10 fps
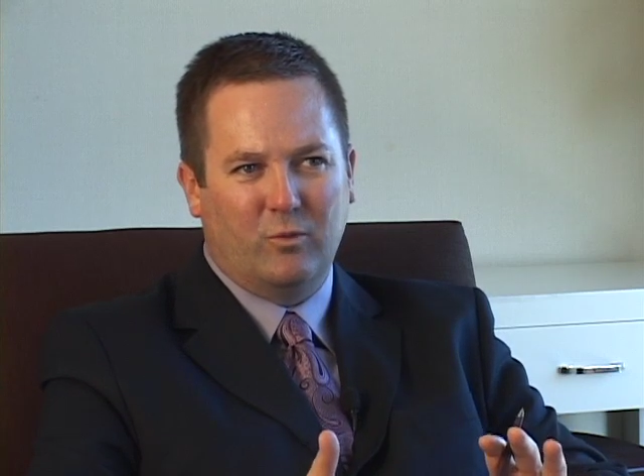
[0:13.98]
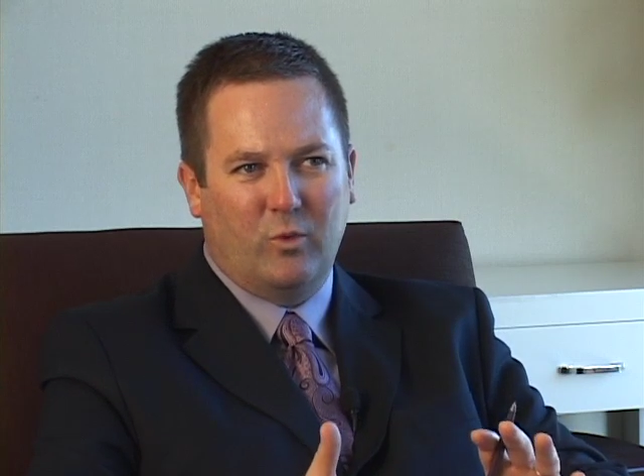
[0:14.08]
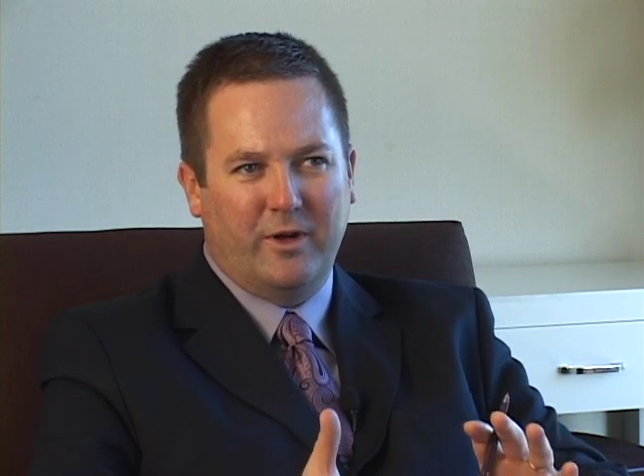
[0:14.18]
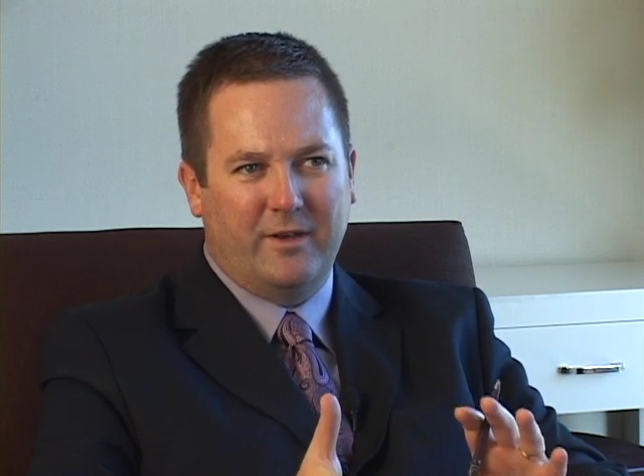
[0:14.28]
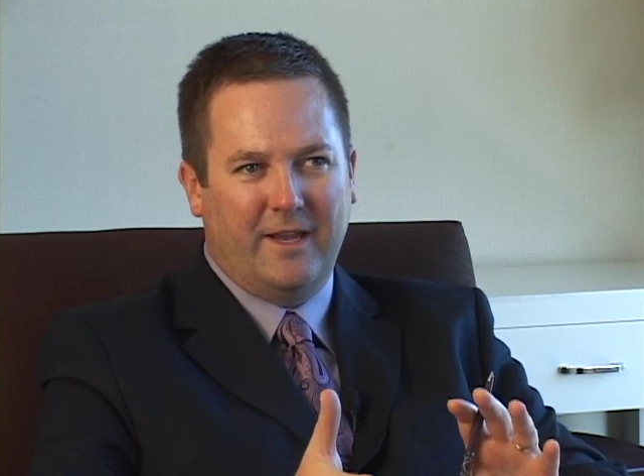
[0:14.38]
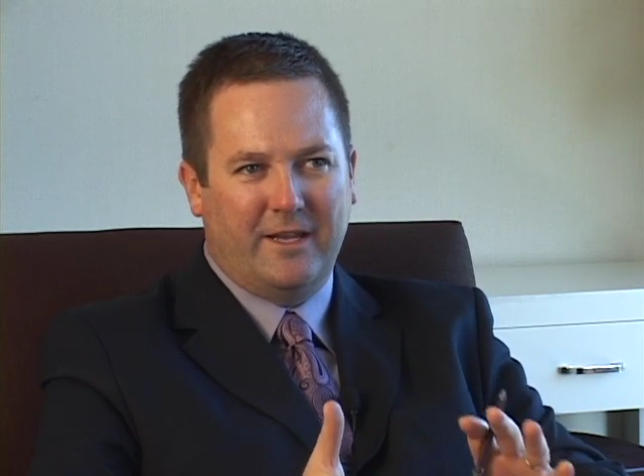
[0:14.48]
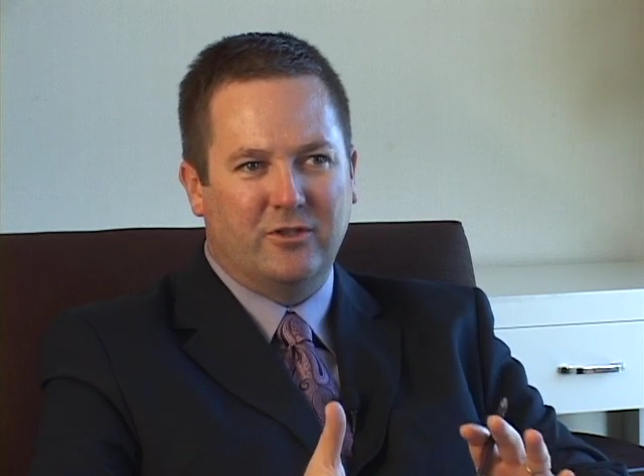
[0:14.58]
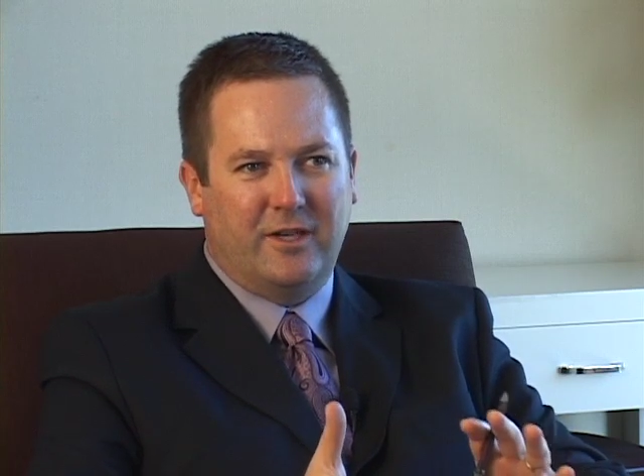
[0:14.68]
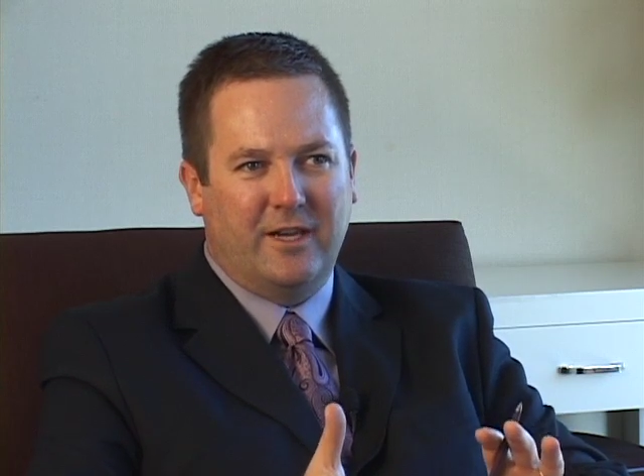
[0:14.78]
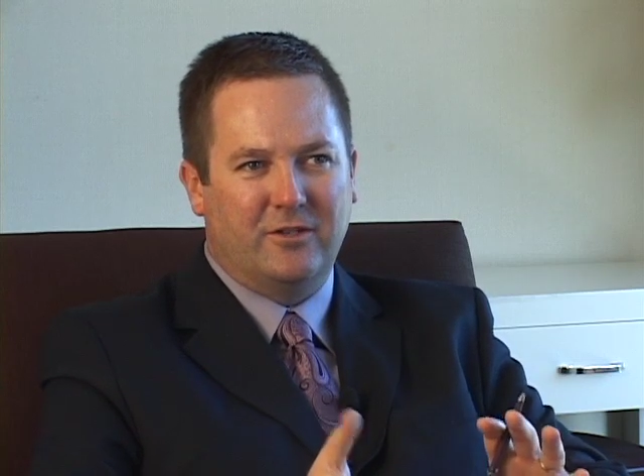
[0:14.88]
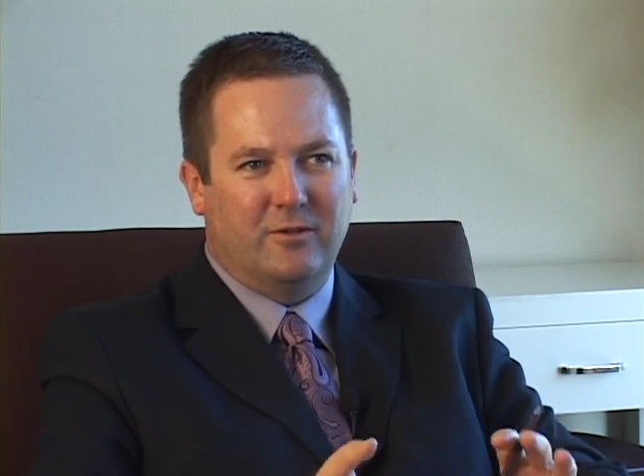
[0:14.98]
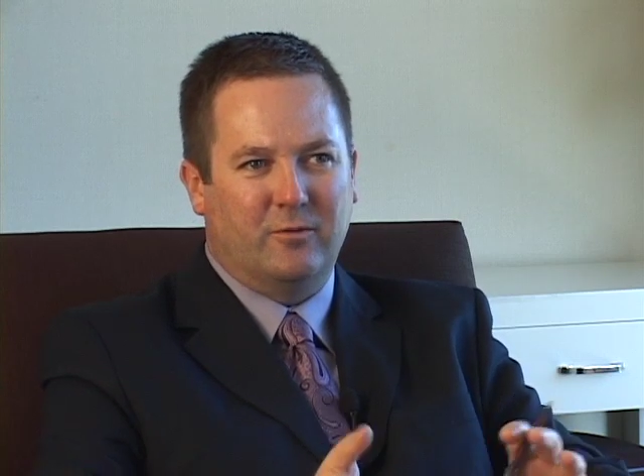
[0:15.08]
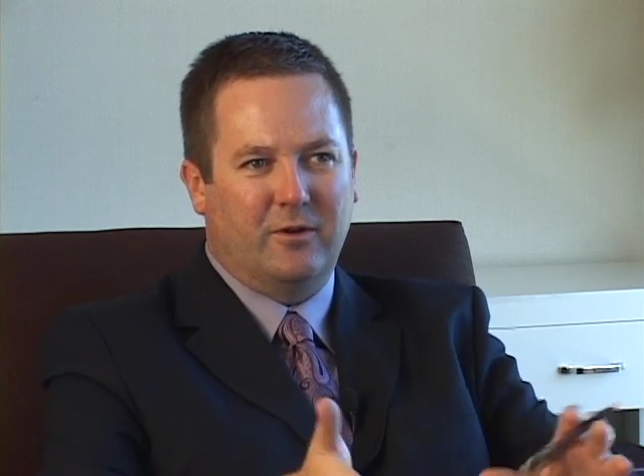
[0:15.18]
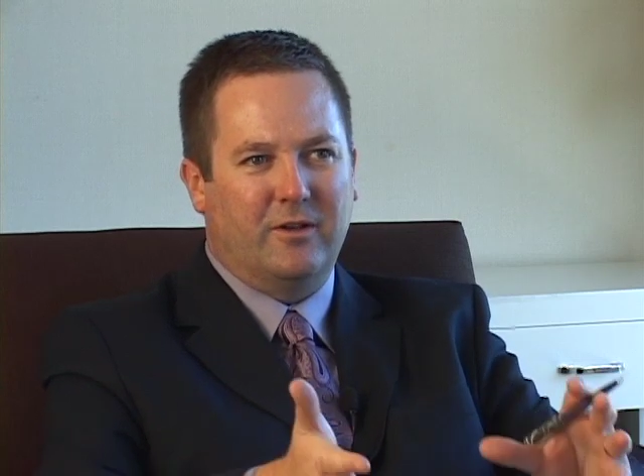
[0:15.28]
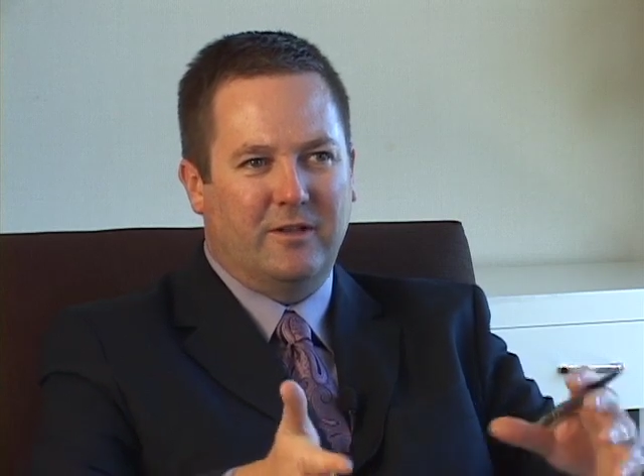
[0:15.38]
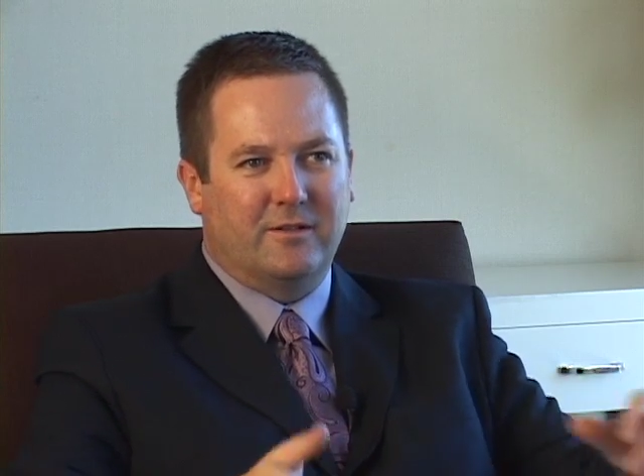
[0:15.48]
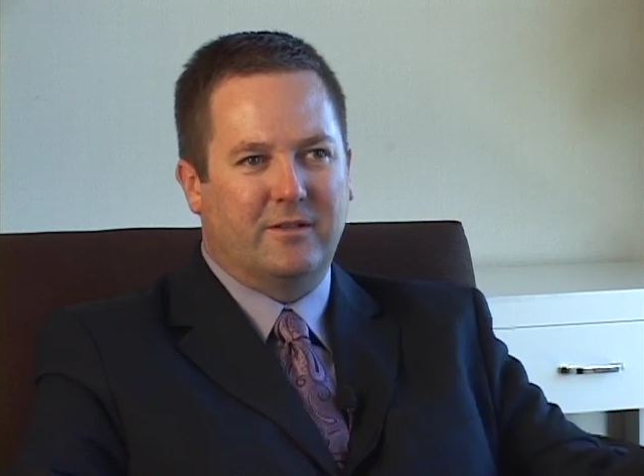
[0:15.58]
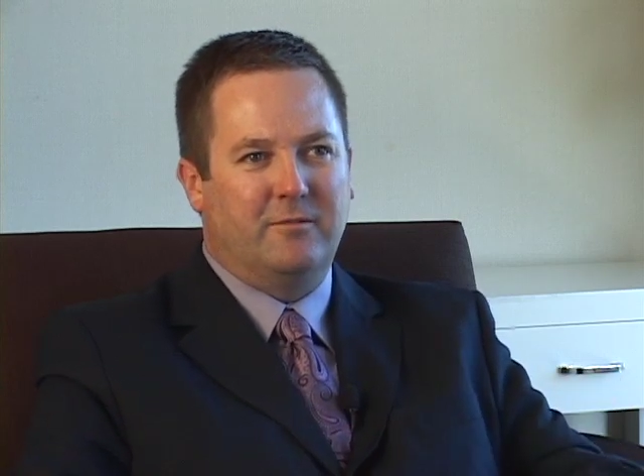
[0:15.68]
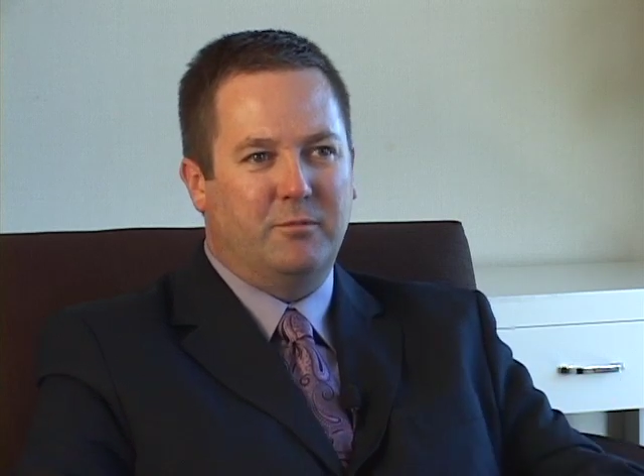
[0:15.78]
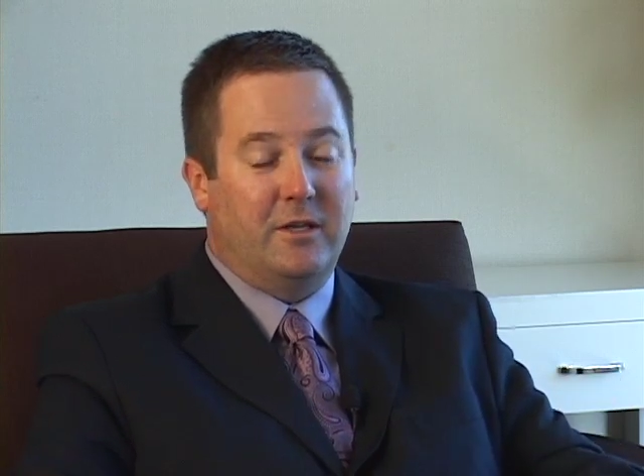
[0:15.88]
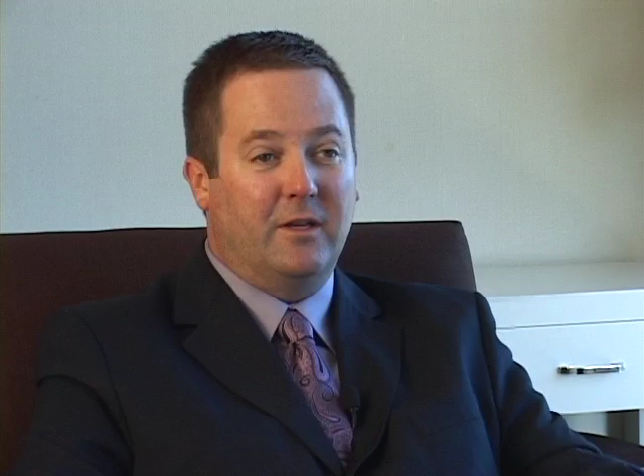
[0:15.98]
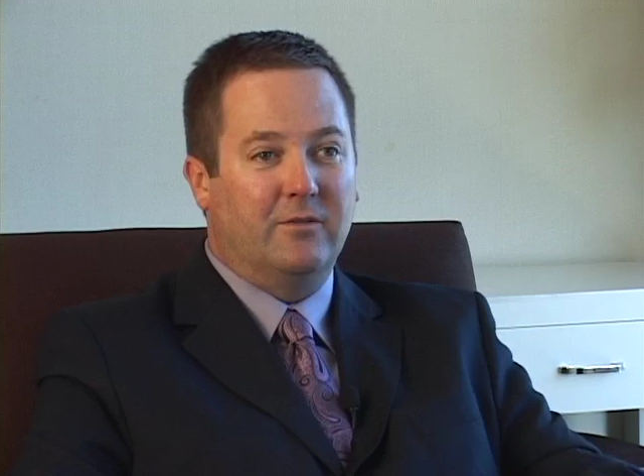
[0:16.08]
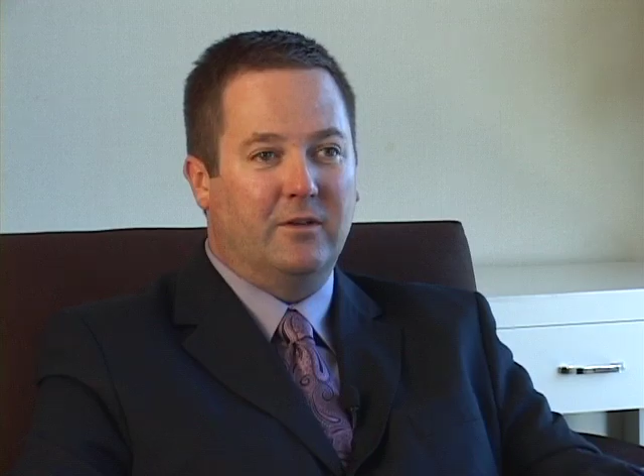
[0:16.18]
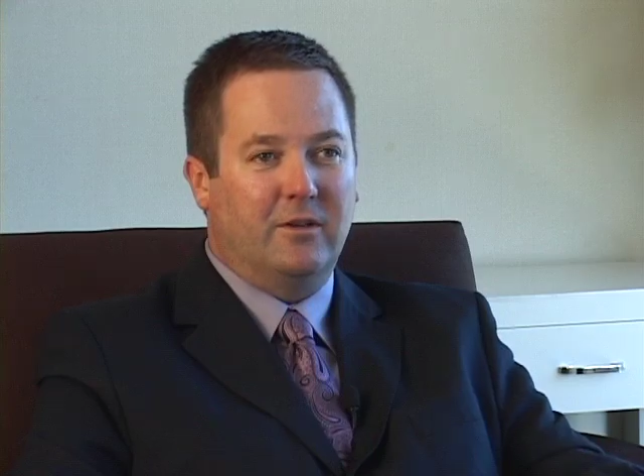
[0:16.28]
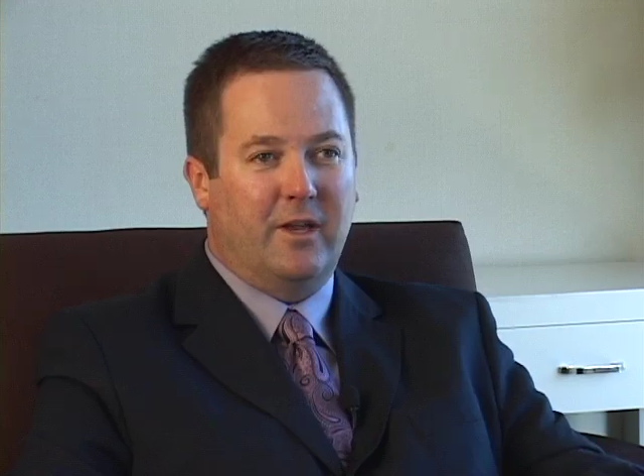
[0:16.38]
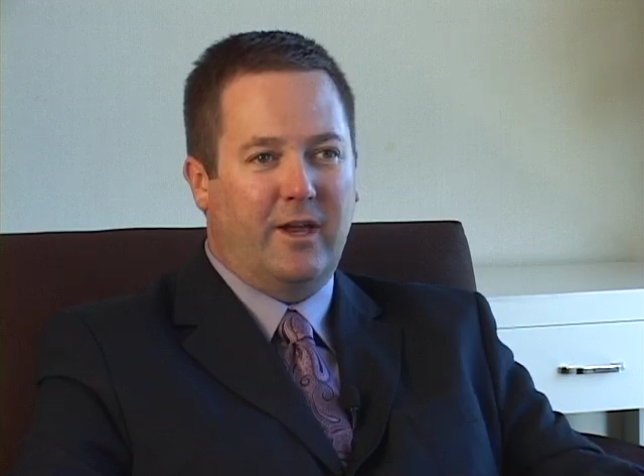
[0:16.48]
what education is being given to the